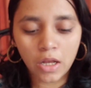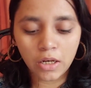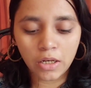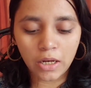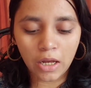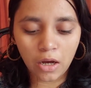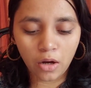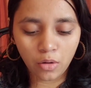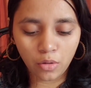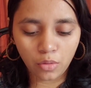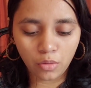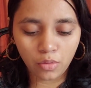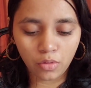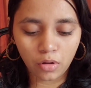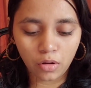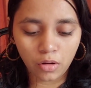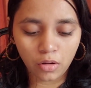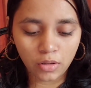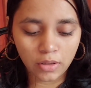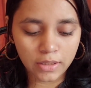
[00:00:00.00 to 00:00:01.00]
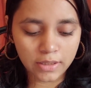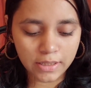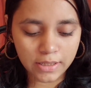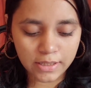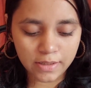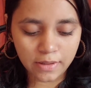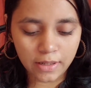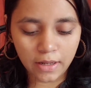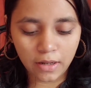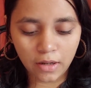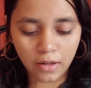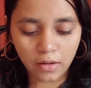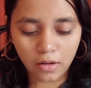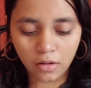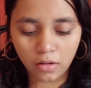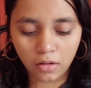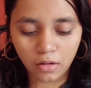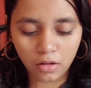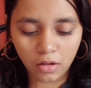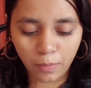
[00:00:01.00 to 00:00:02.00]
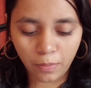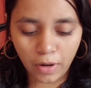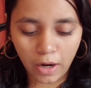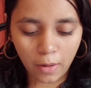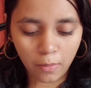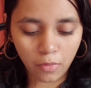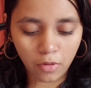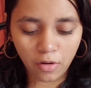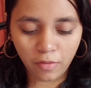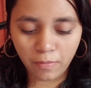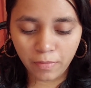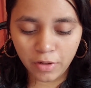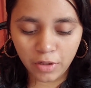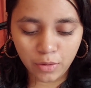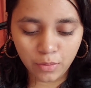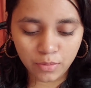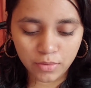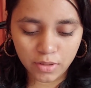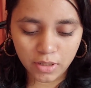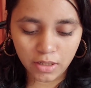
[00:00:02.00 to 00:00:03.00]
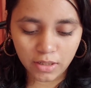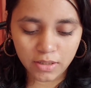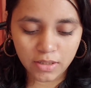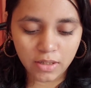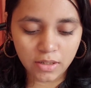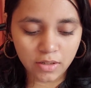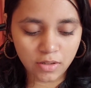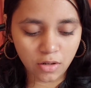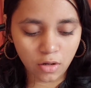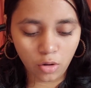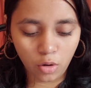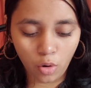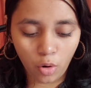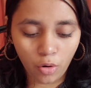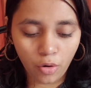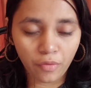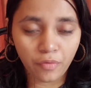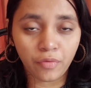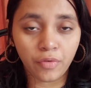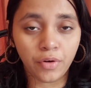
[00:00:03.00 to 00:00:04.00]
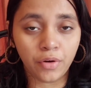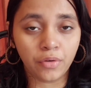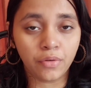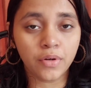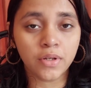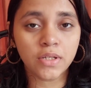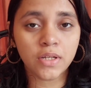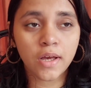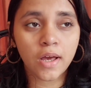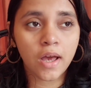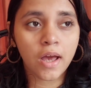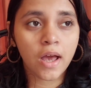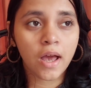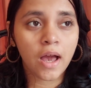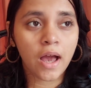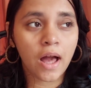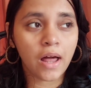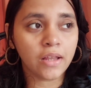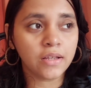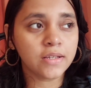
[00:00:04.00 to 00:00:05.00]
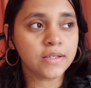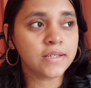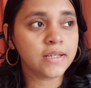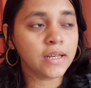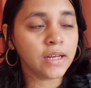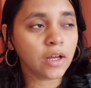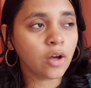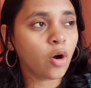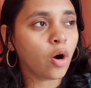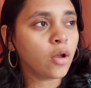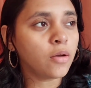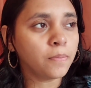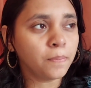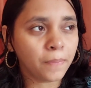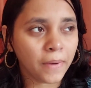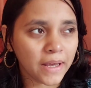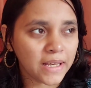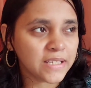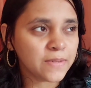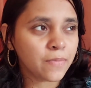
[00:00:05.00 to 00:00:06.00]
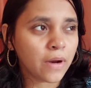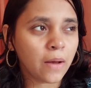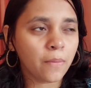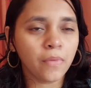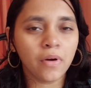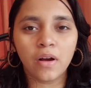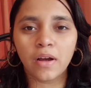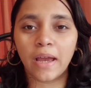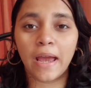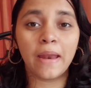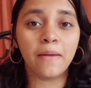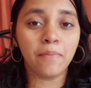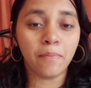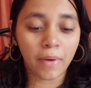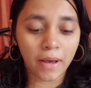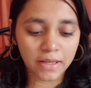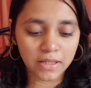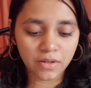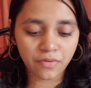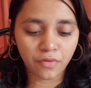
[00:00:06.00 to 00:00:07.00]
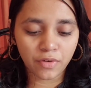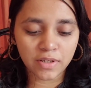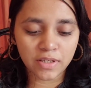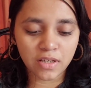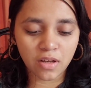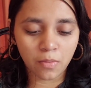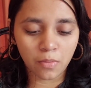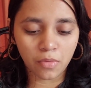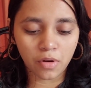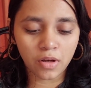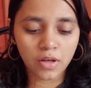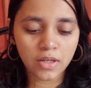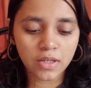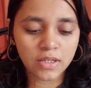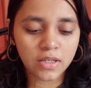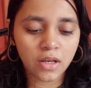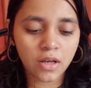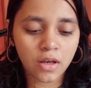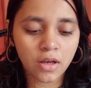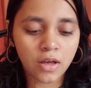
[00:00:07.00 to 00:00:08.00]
Now this is like the primer I've been using since a lot of videos, and it's a silicone based primer, again best for summers.